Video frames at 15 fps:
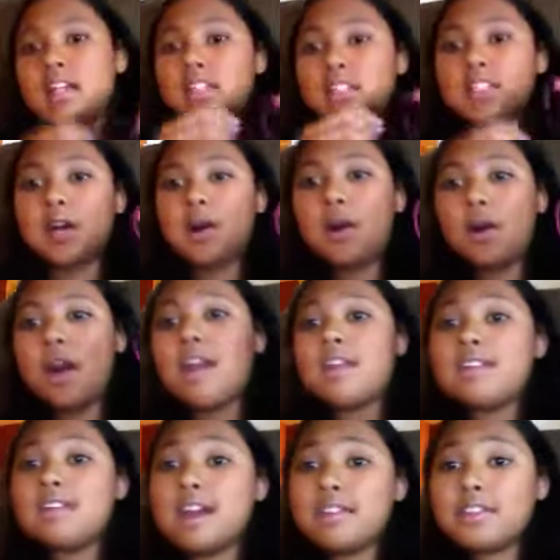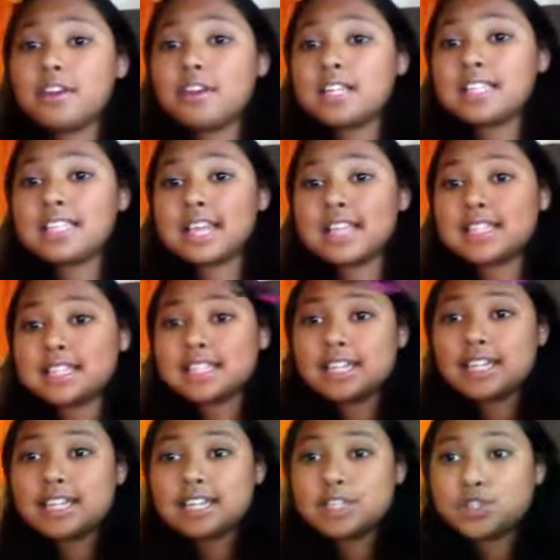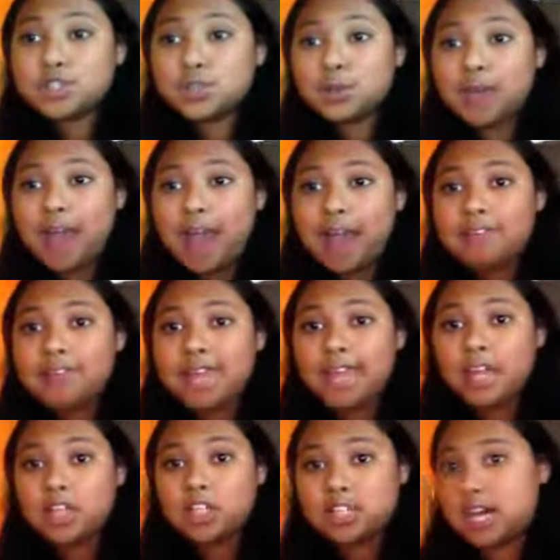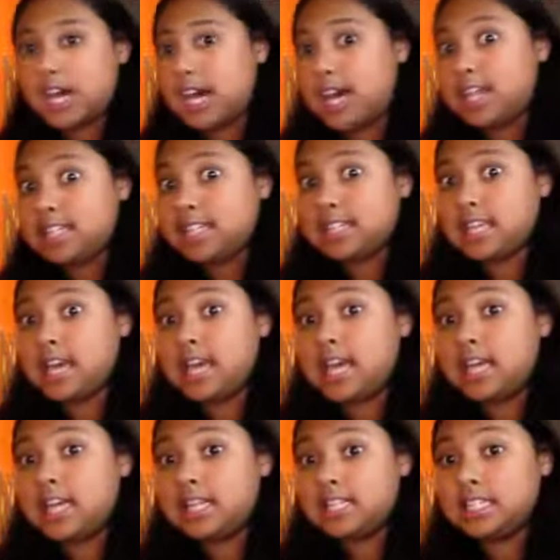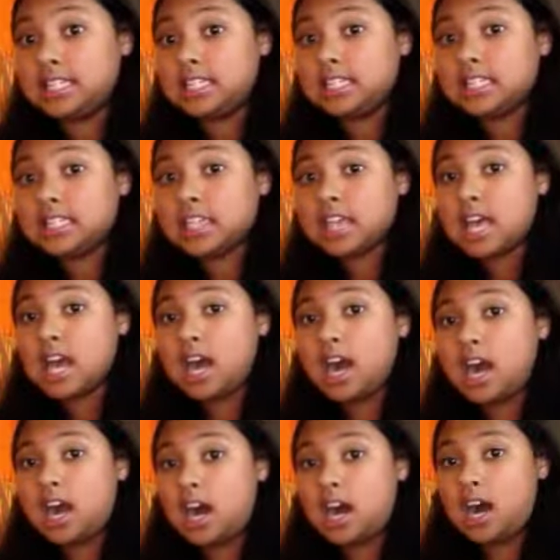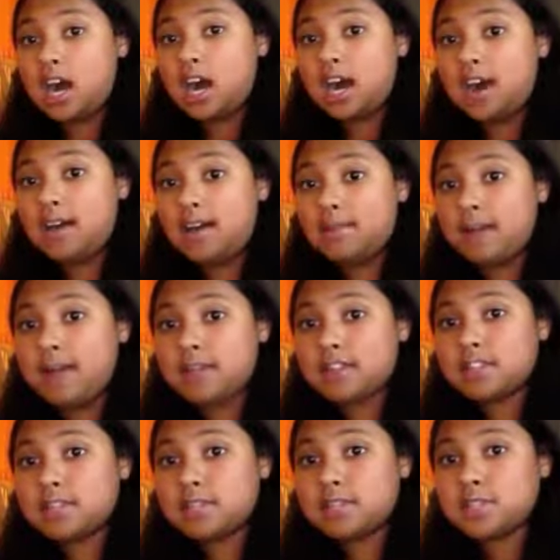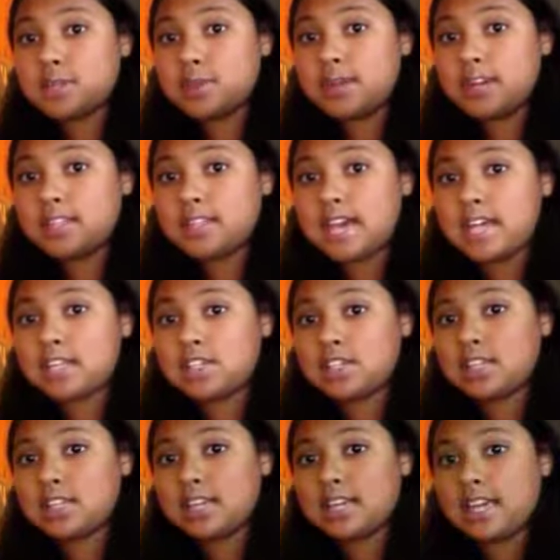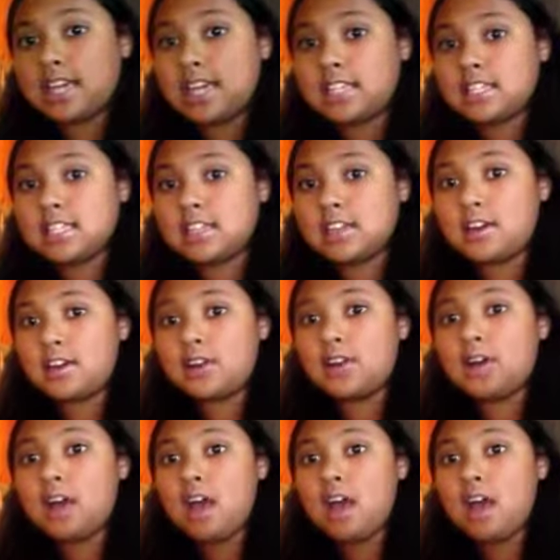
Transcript: So another necessity is to have hair ties, and I just have two hair ties just in case, you know,